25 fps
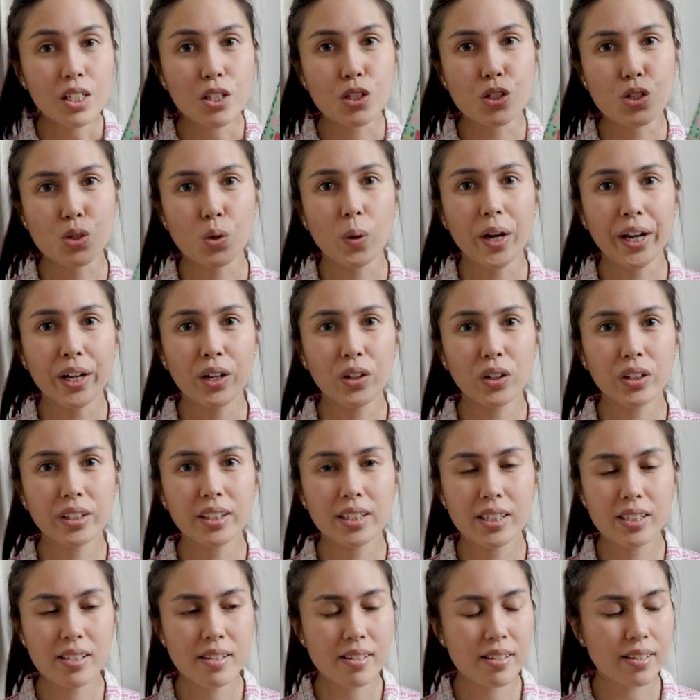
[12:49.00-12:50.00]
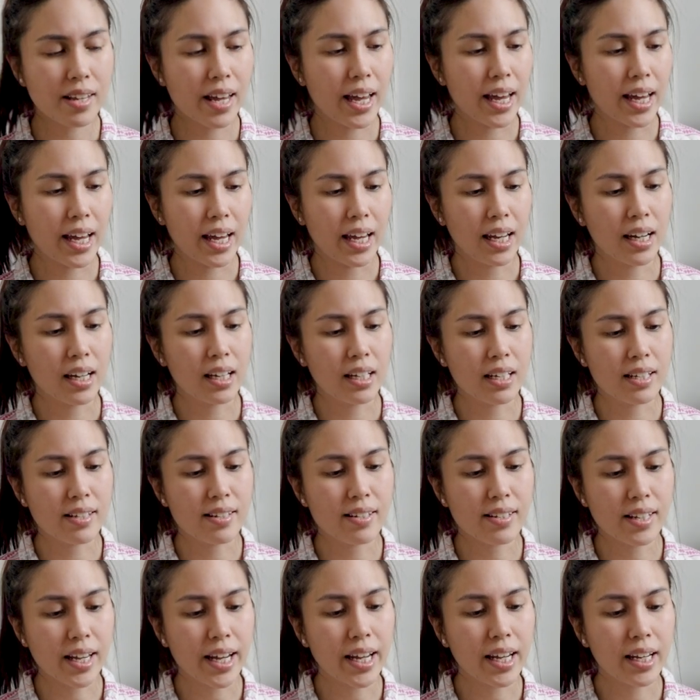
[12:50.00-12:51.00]
So I got this and
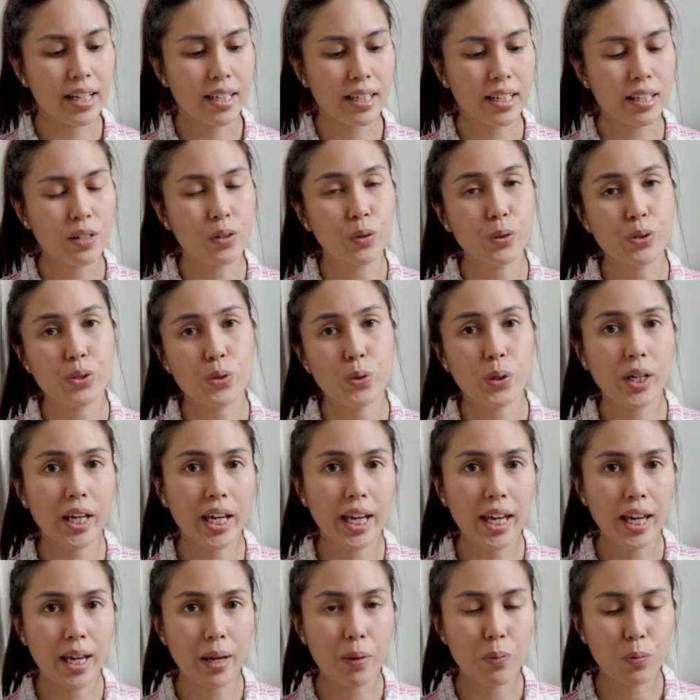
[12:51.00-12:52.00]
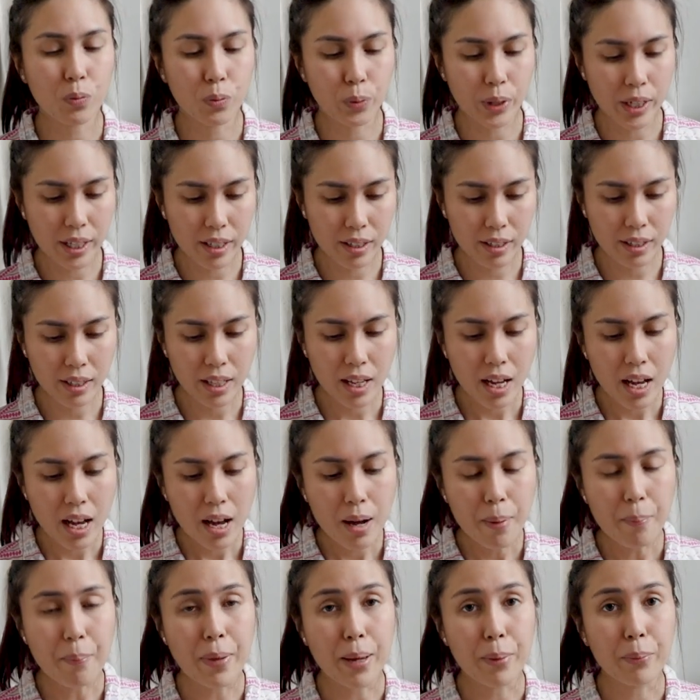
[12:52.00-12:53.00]
inside it also came with
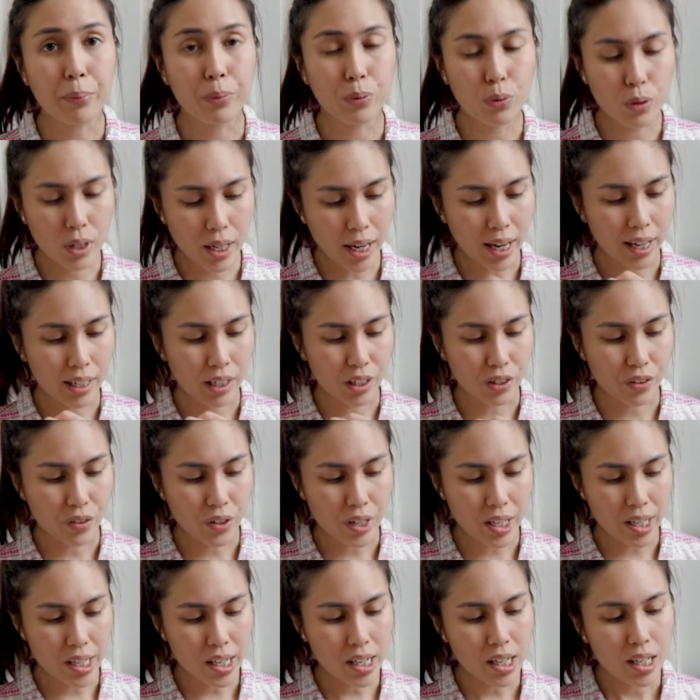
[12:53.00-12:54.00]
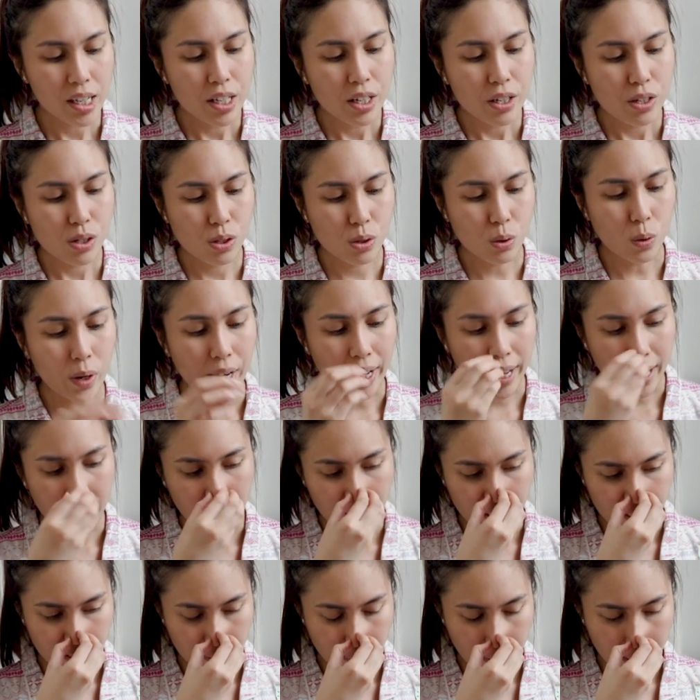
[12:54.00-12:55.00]
bamboo cutlery. So I
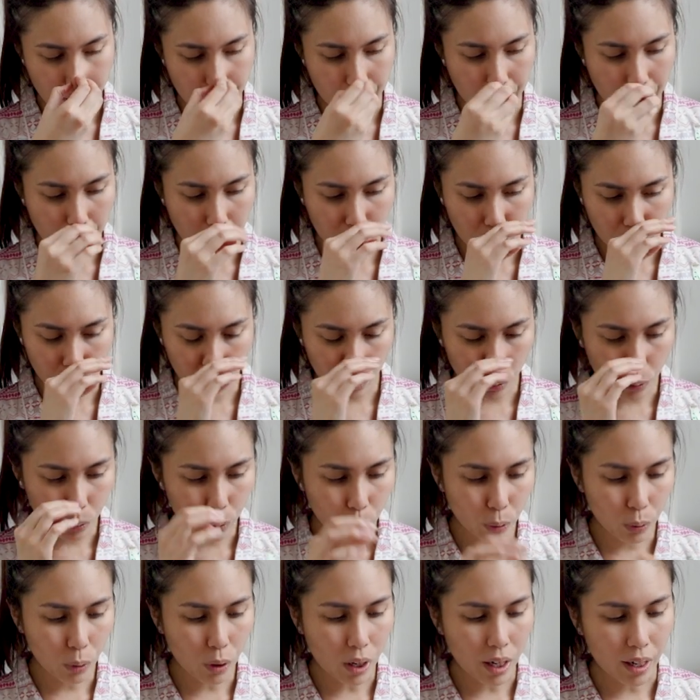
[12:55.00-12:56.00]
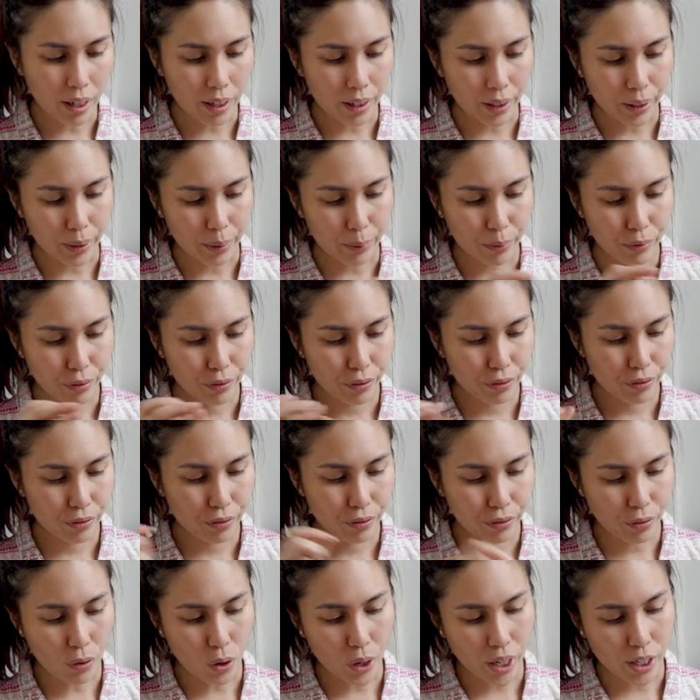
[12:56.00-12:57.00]
have my bamboo um,
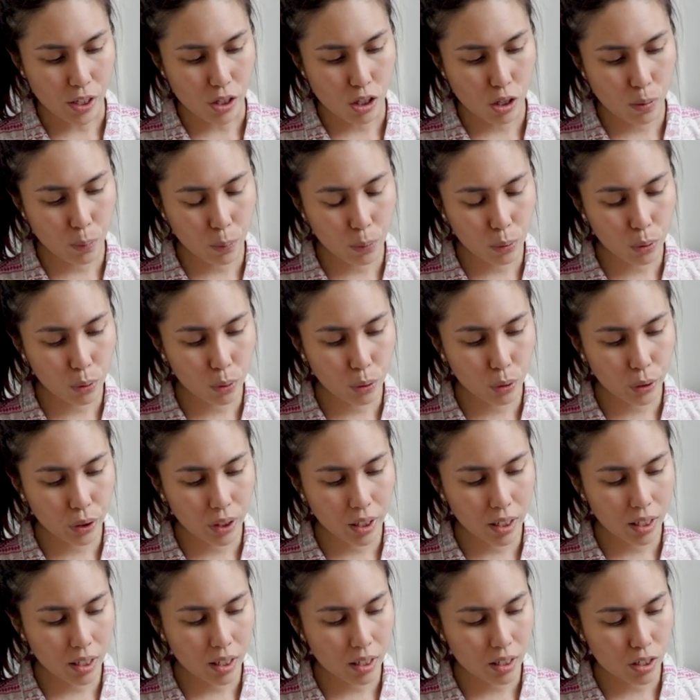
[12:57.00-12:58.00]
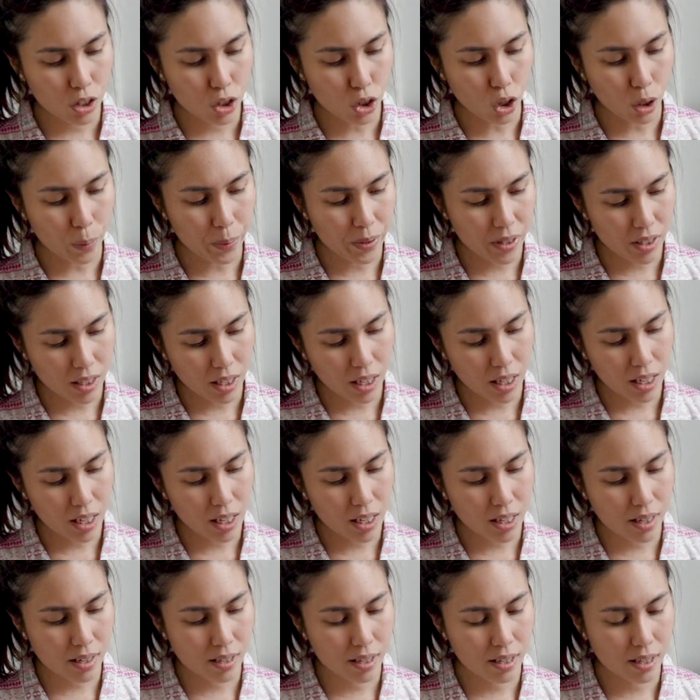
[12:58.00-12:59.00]
fork and spoon,
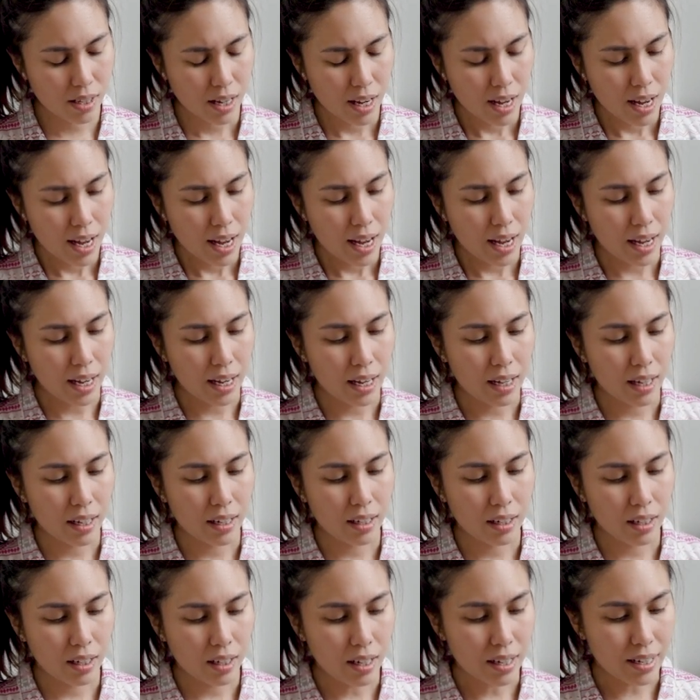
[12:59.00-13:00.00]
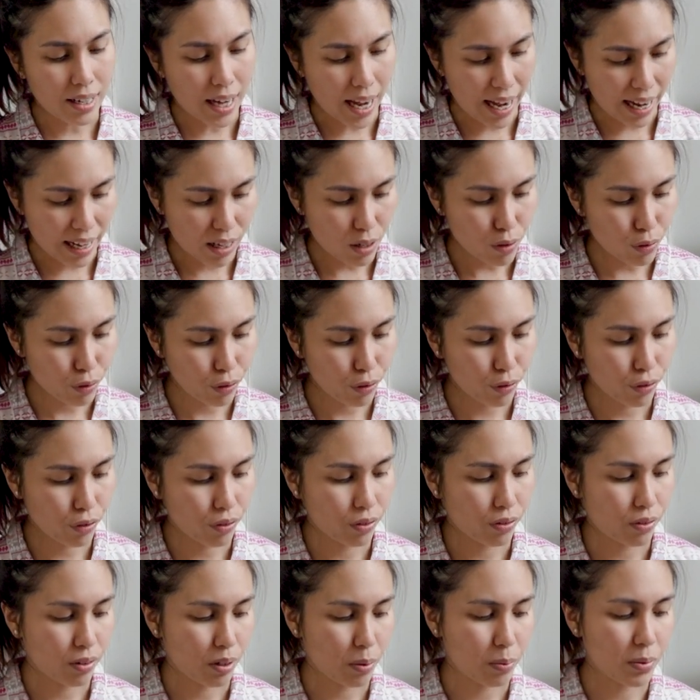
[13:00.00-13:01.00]
chopsticks and knife.
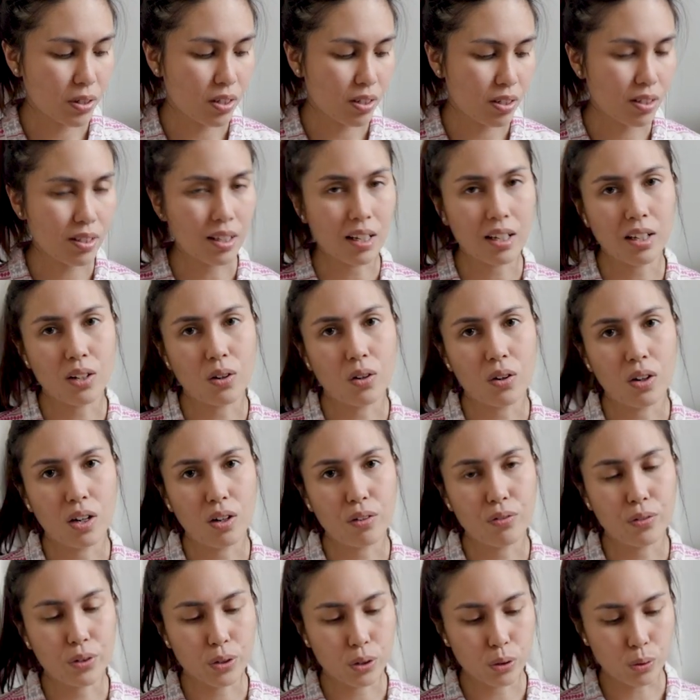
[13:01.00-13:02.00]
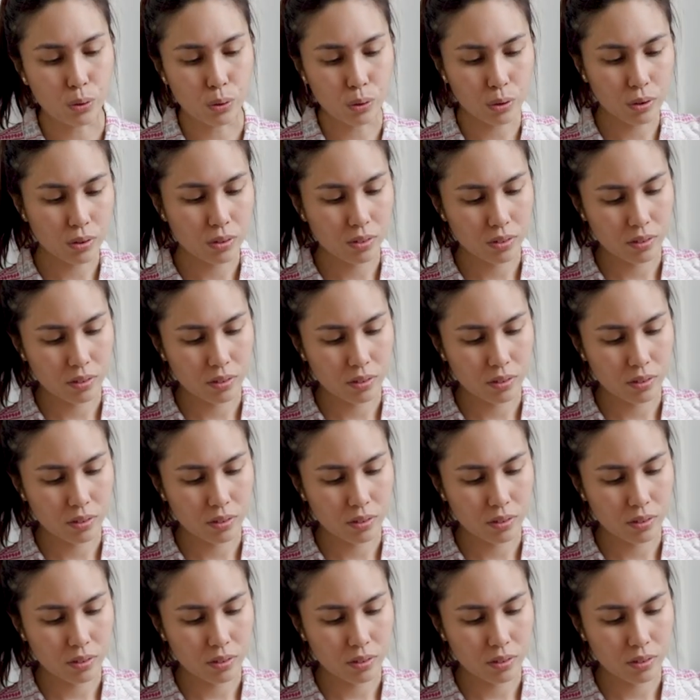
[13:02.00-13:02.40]
Let me just take it all out for you.